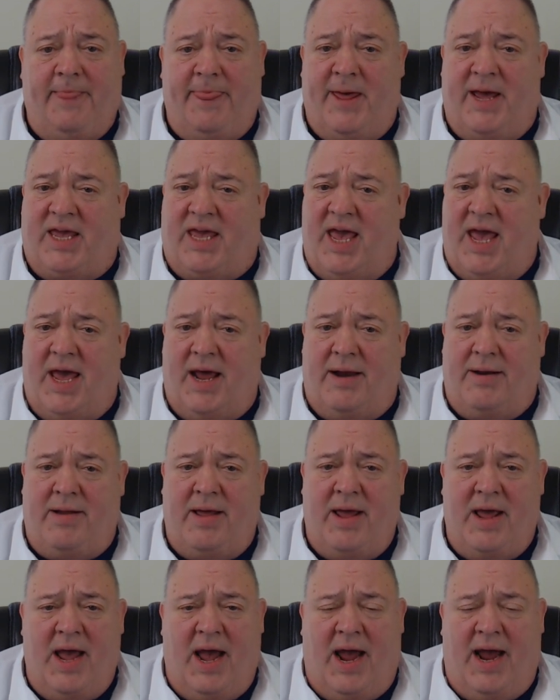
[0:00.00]
Again,
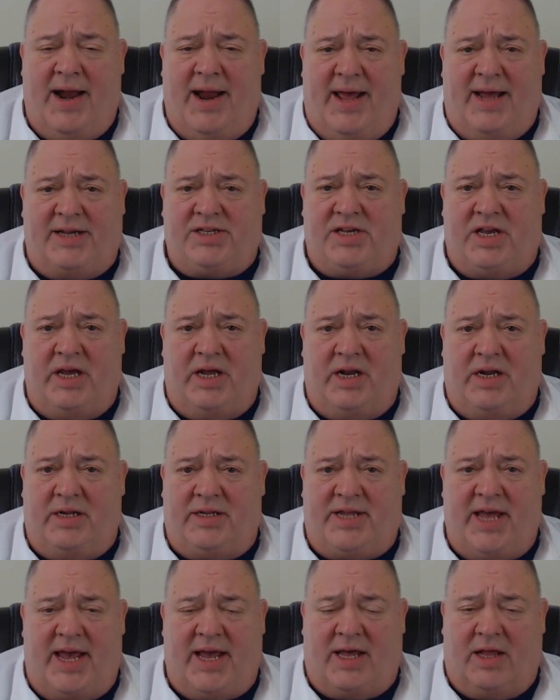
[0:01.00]
I'd ask you to
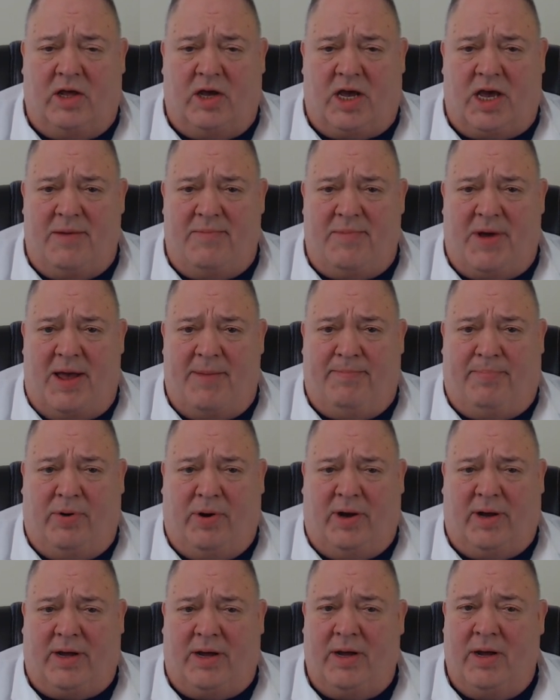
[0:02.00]
take a look at my
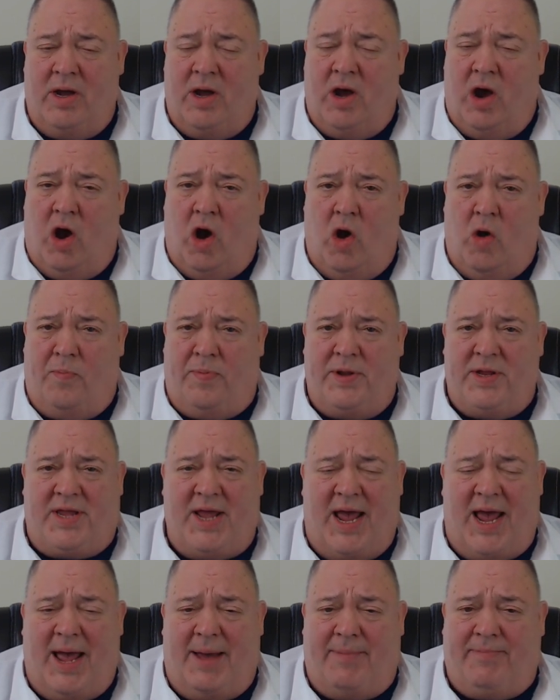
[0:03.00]
book, Open
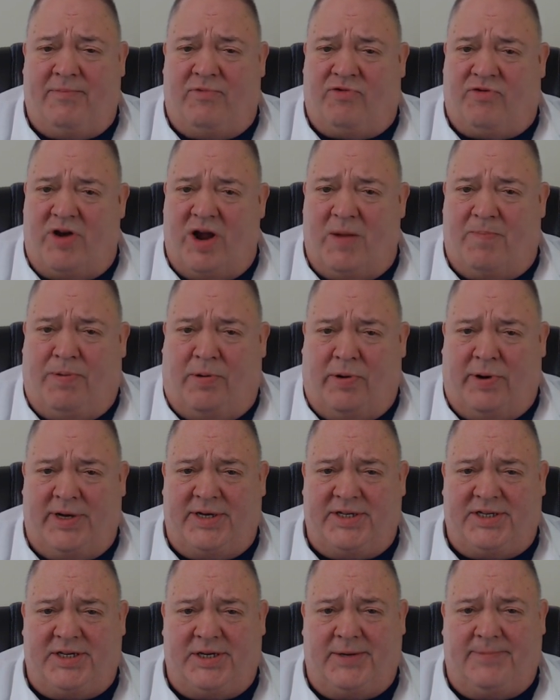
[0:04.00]
Tap, Drink
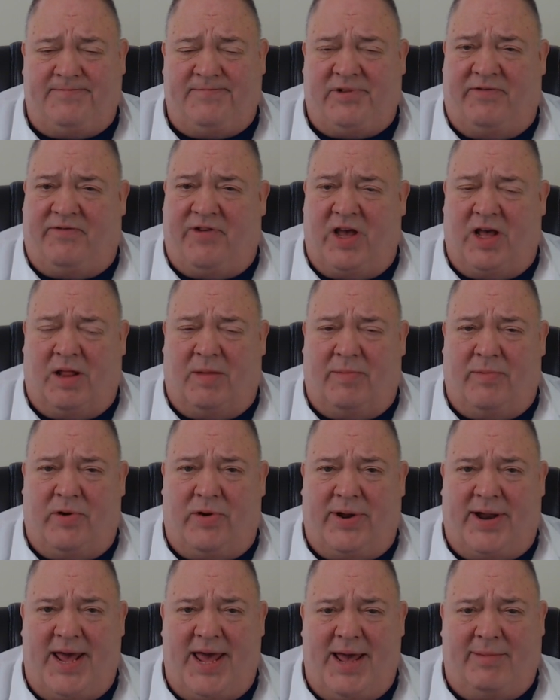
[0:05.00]
Poison,
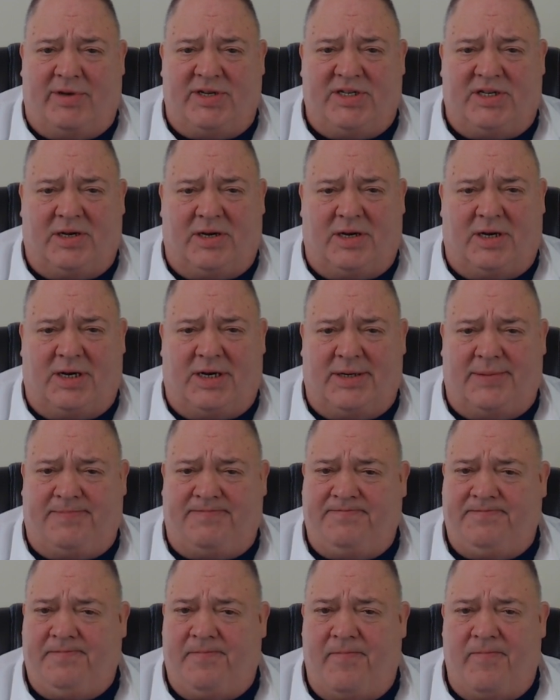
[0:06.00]
available at Amazon.